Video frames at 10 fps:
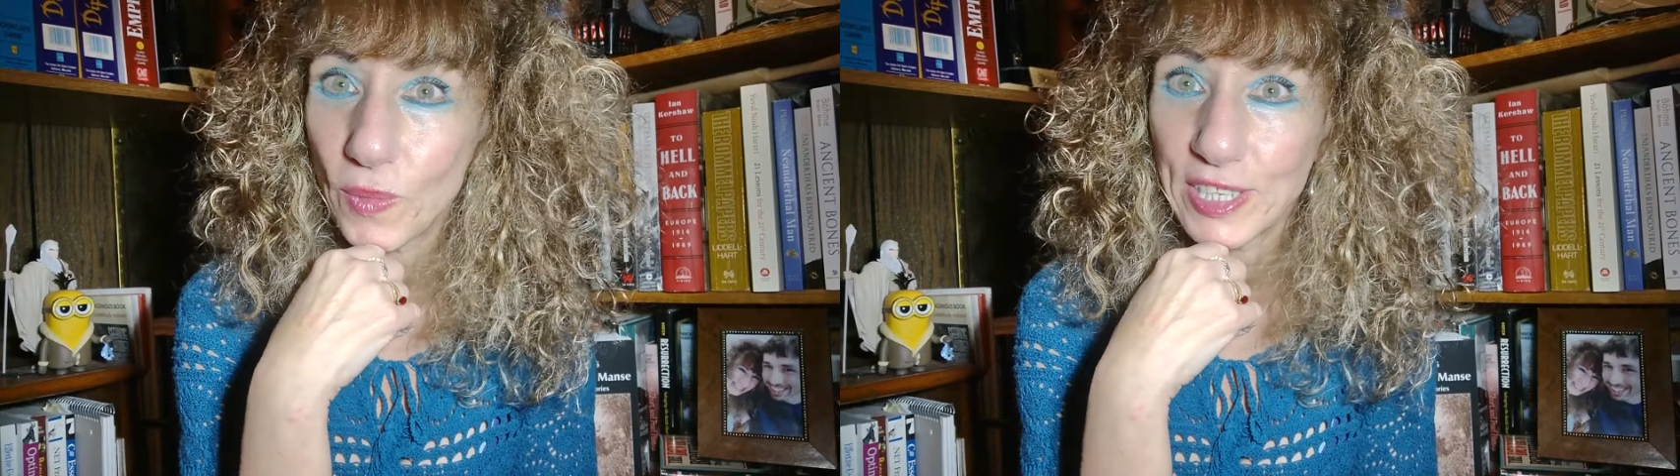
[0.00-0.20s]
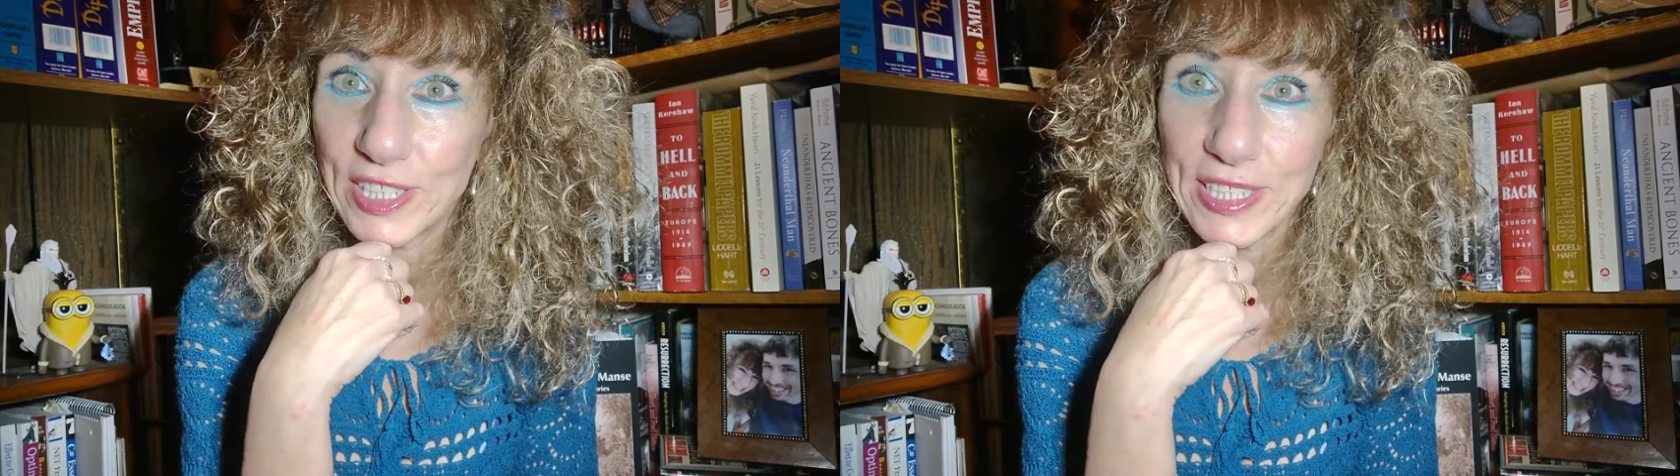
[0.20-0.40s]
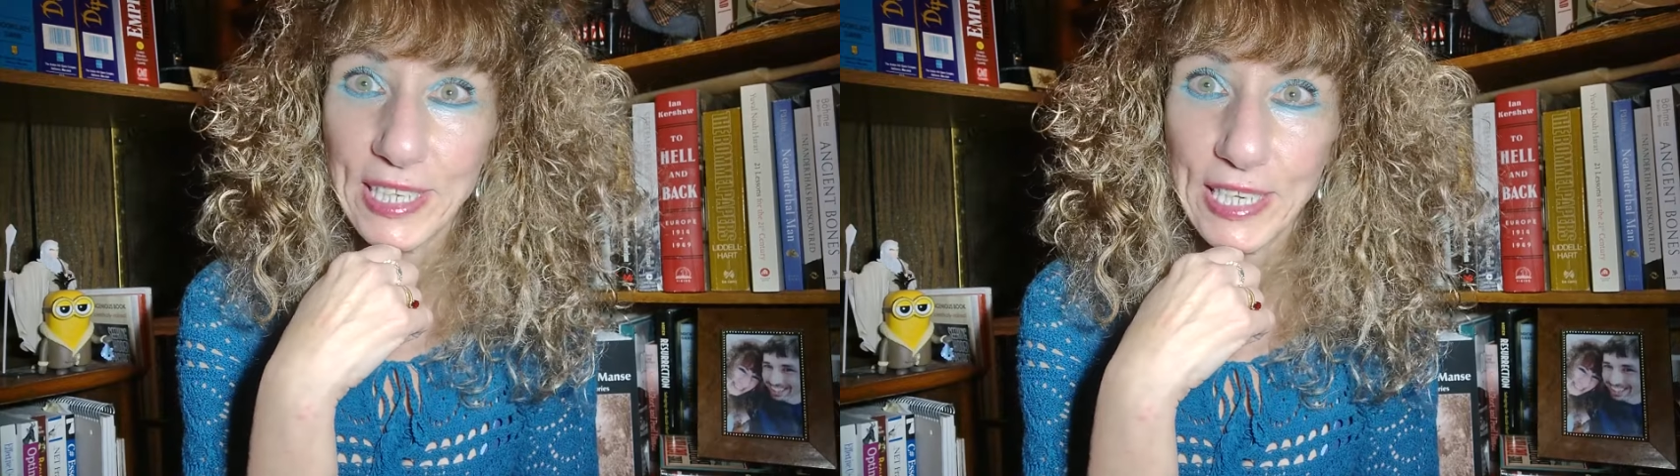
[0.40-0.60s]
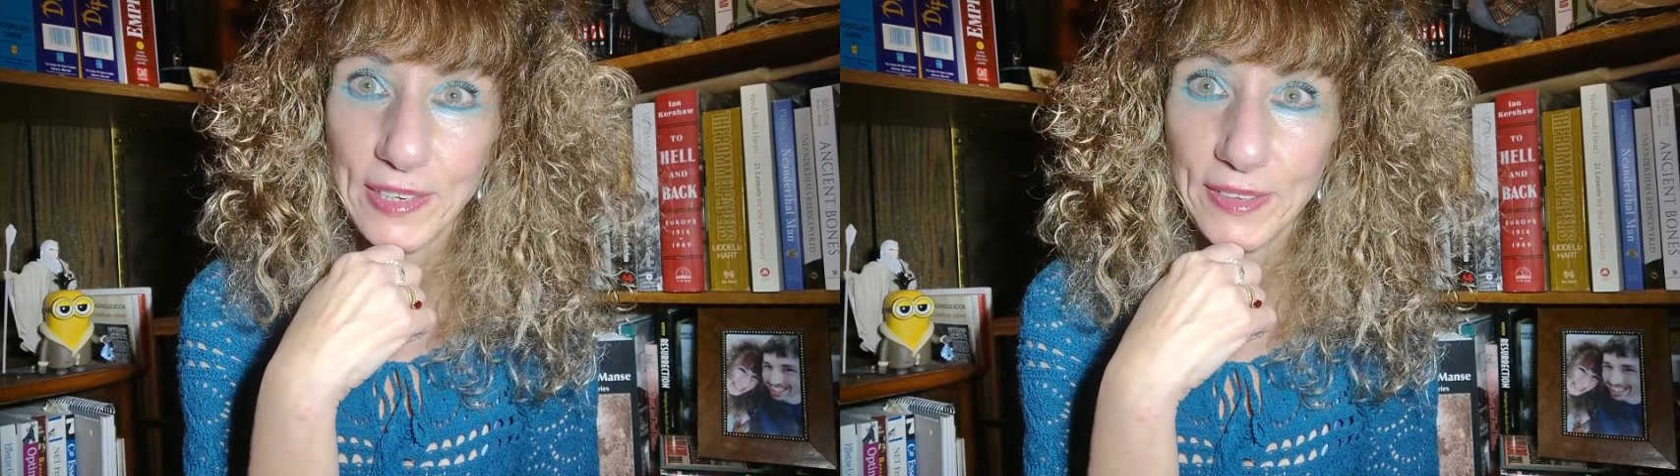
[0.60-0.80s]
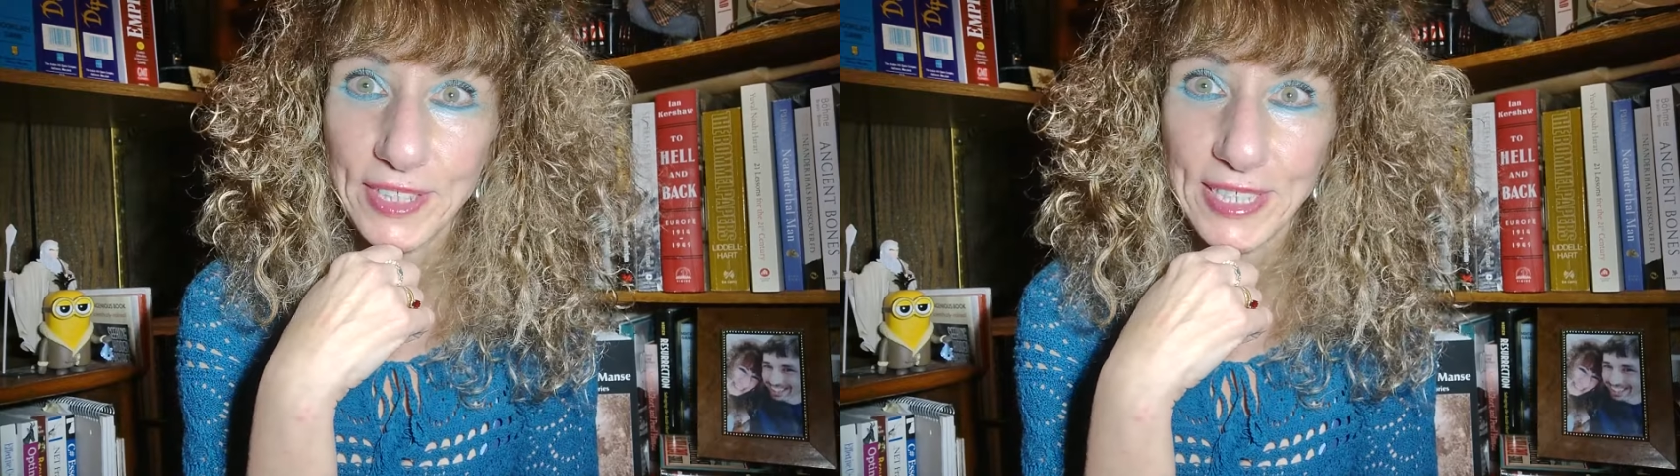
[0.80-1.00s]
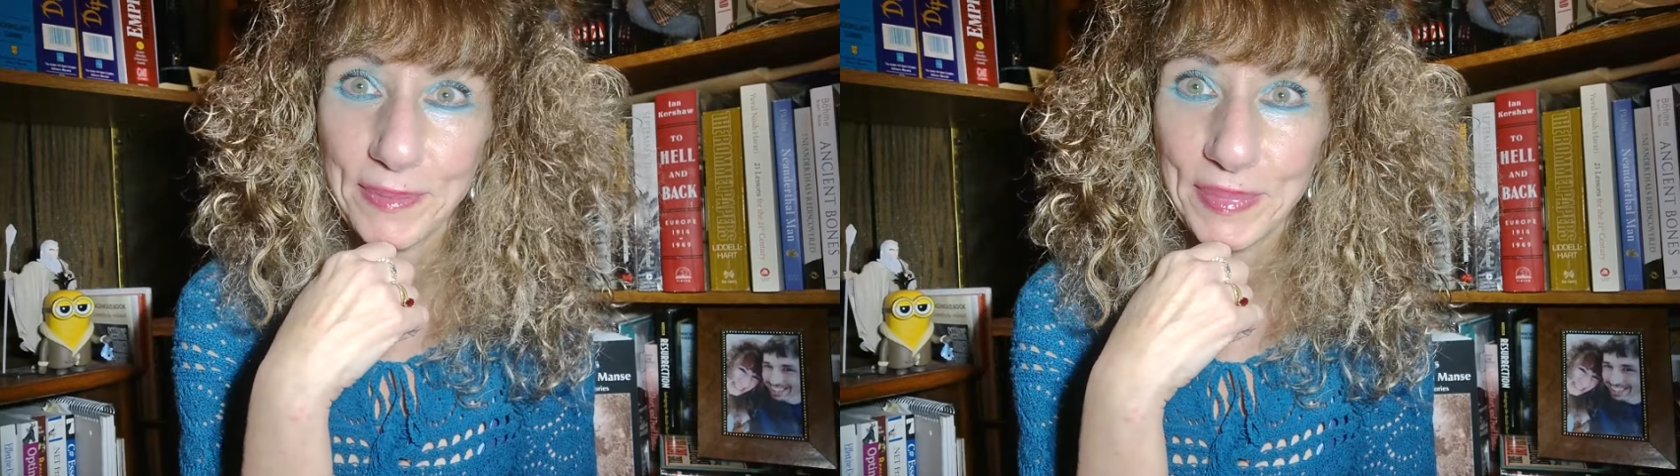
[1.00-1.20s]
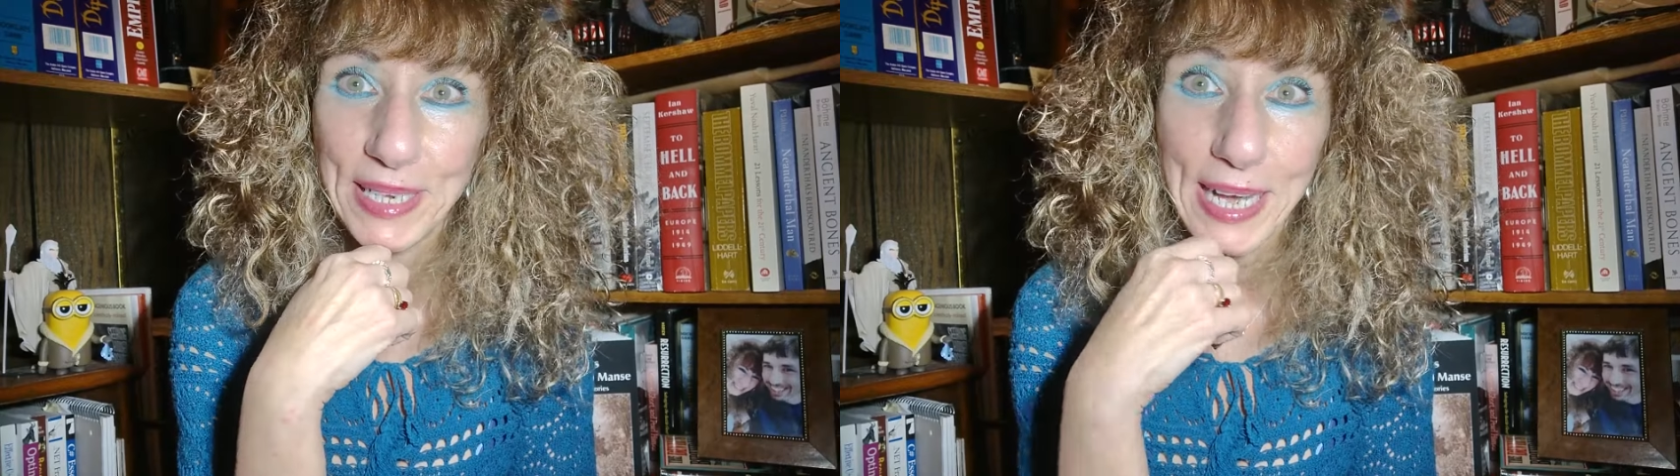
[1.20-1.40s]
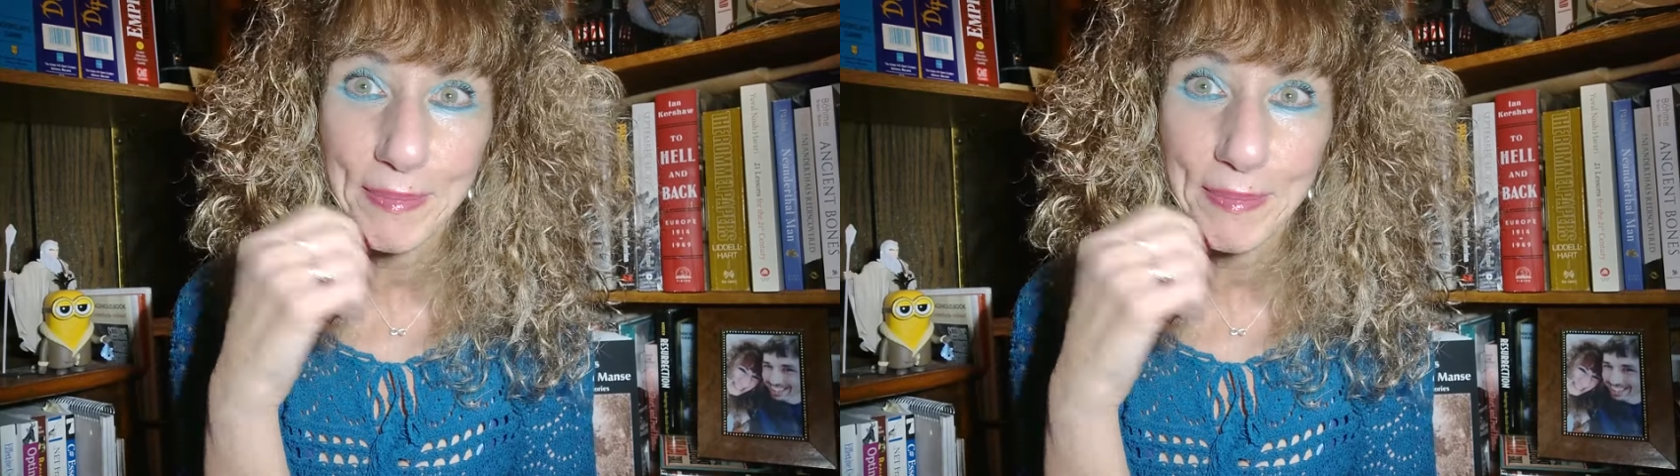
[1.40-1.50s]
once a year or something,